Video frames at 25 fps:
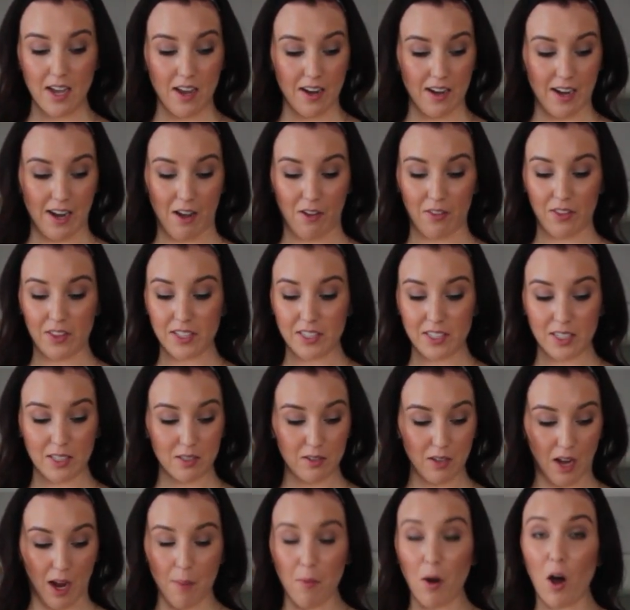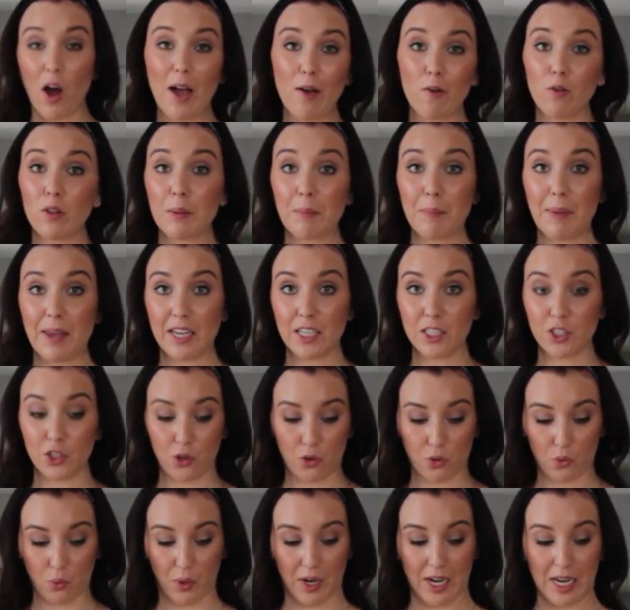Now this is, I only baked
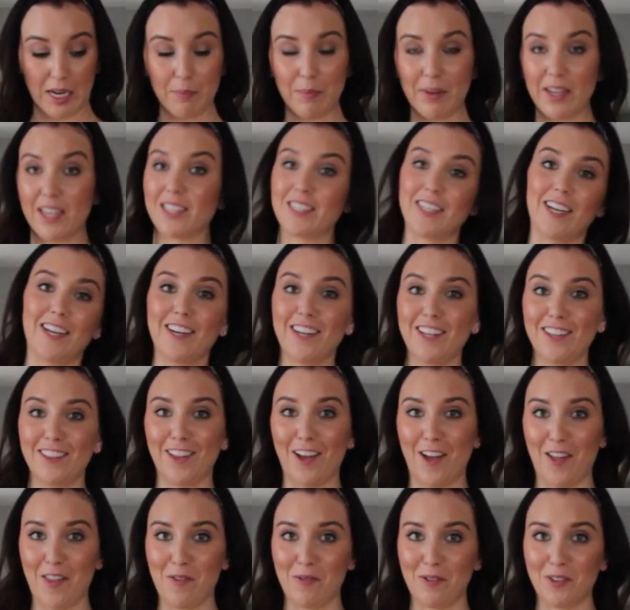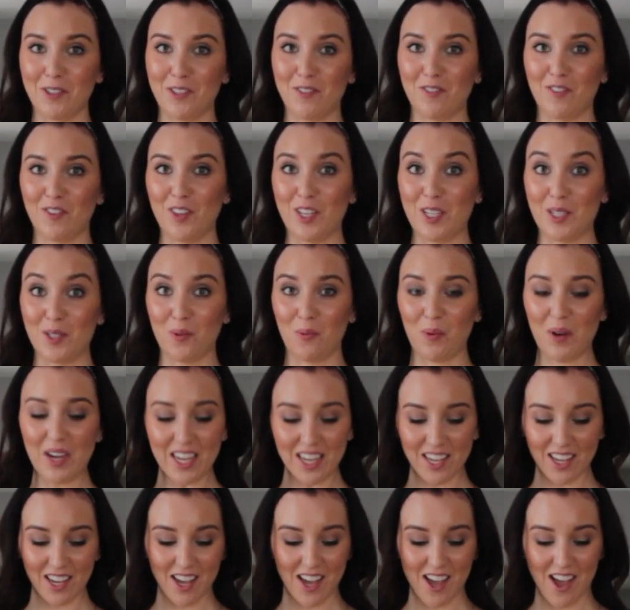3 because I need the other ones for this
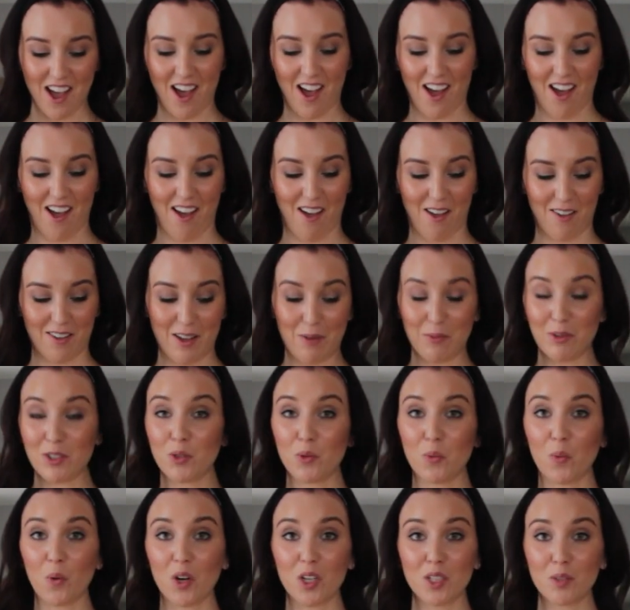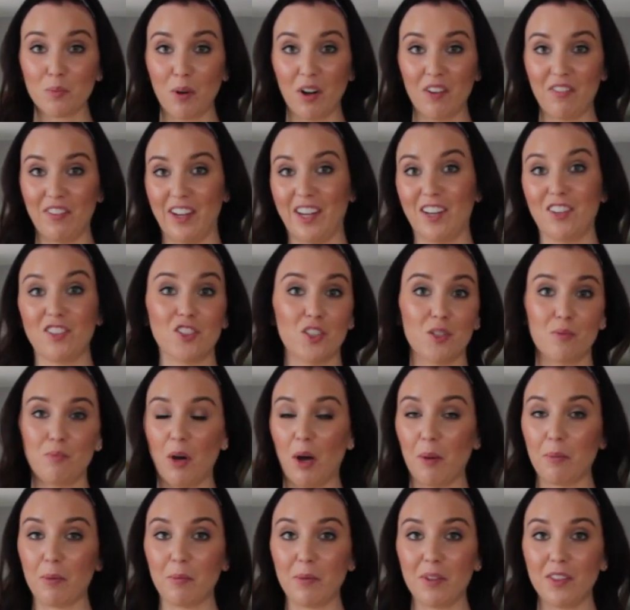week, which works perfect. Just
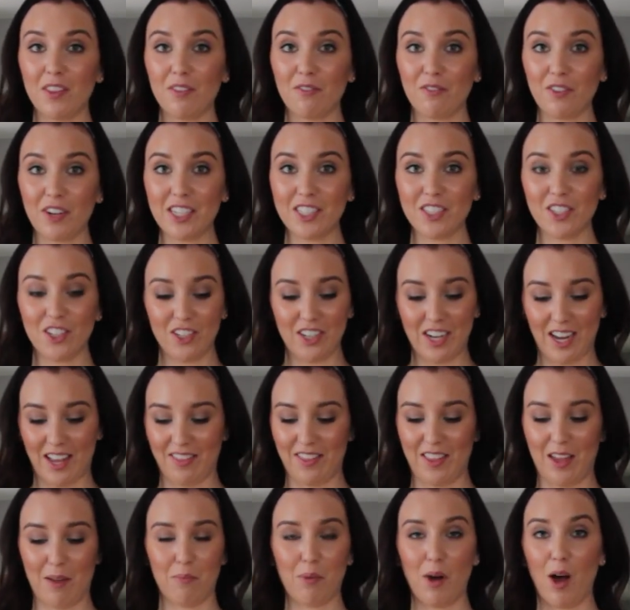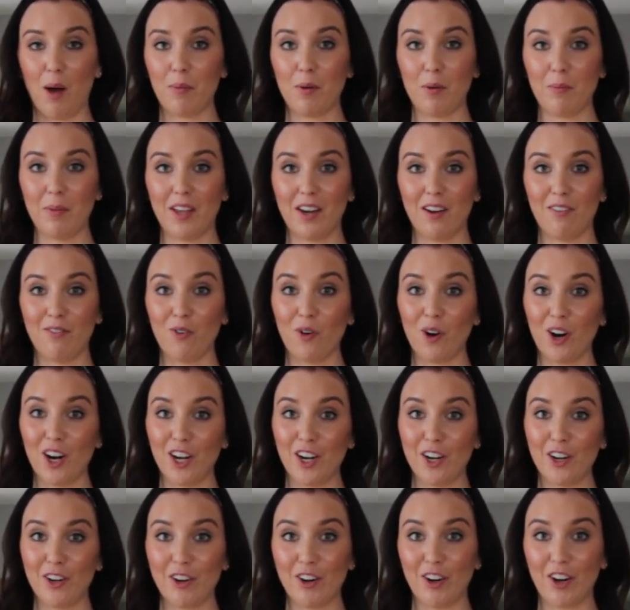pop them in the freezer and then pop them in a
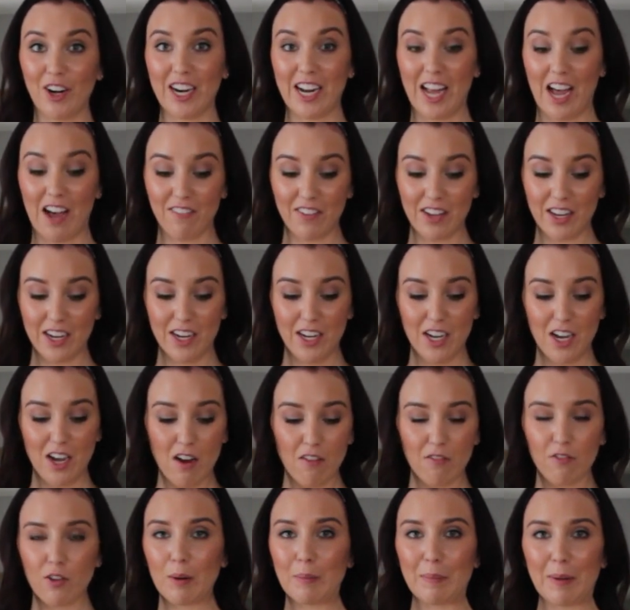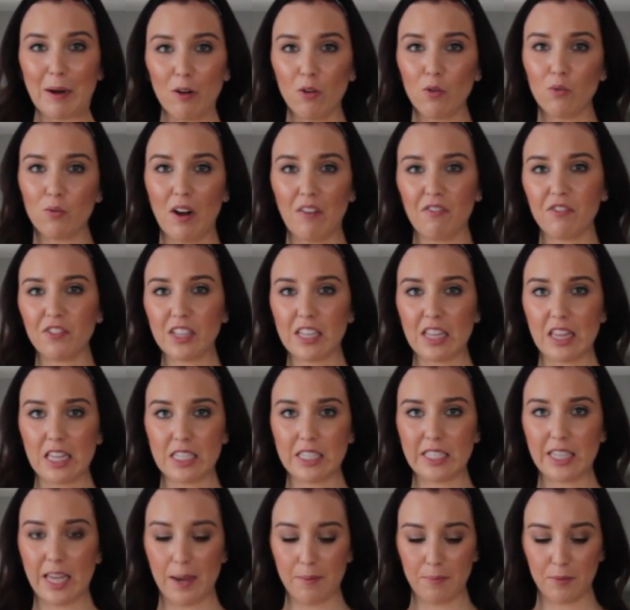400-degree oven for about roughly the
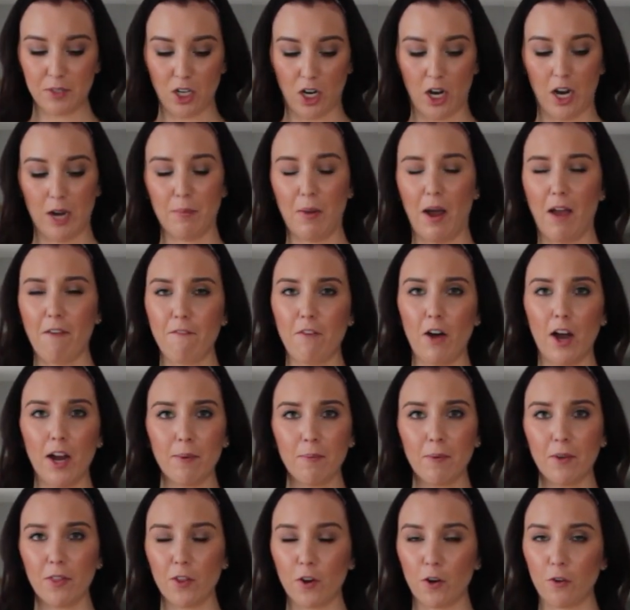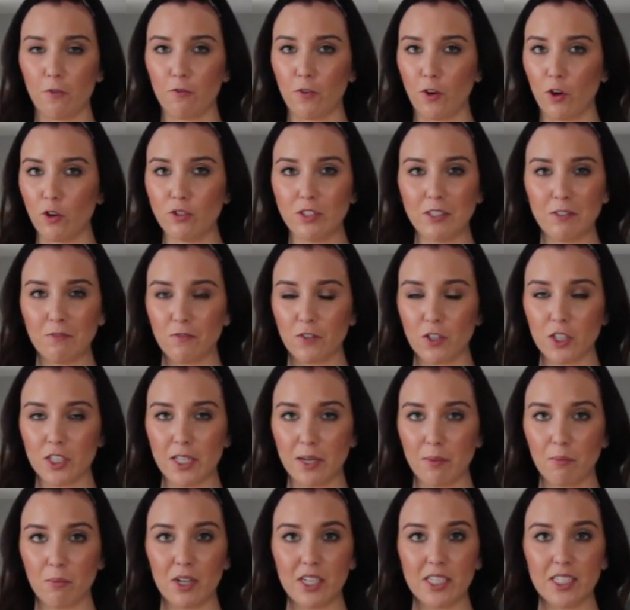same time. I find when they're frozen for
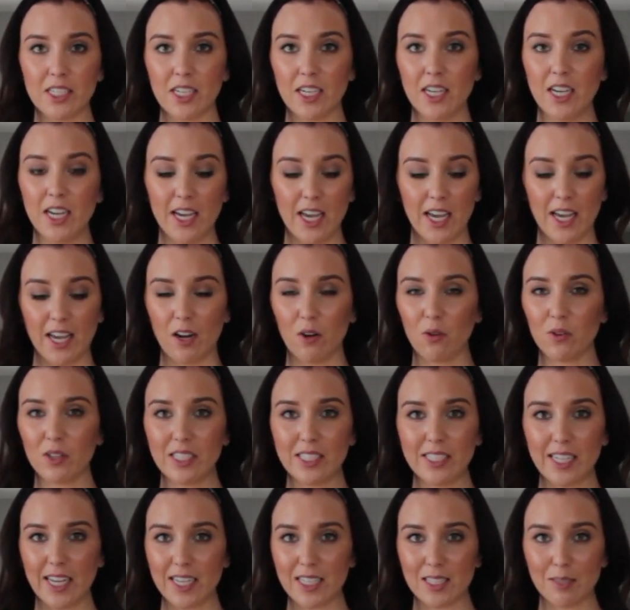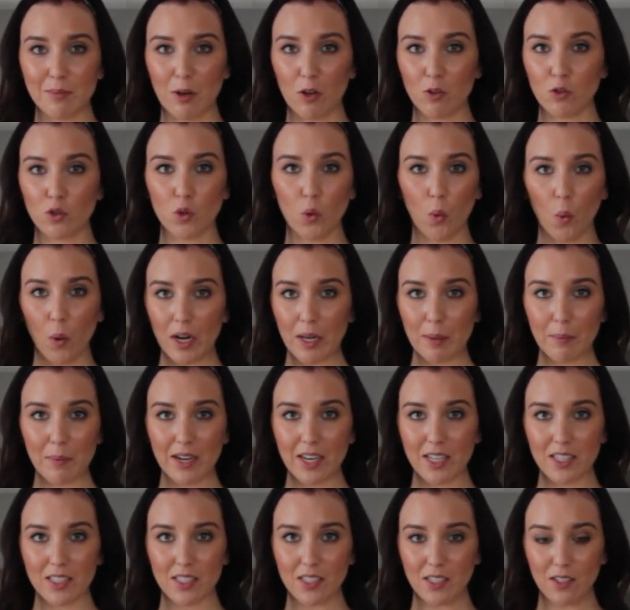some reason, it only takes about 20
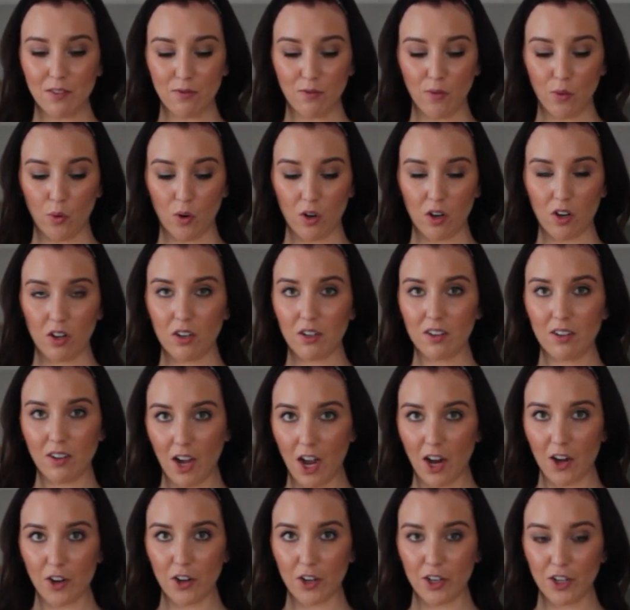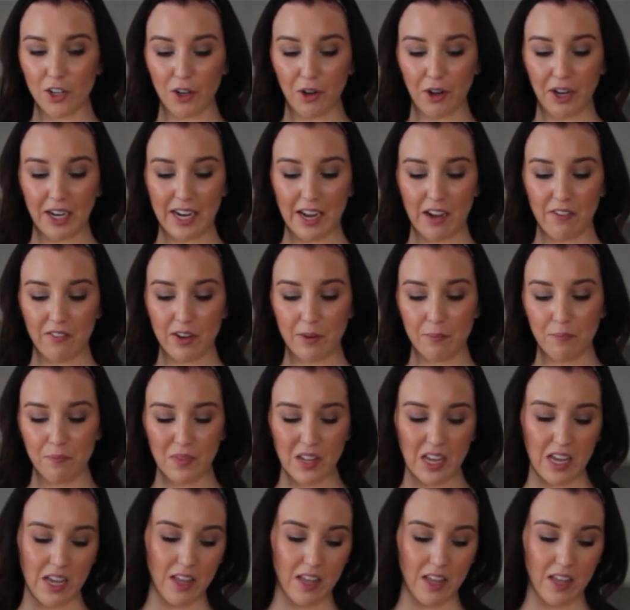minutes in a 400-degree oven.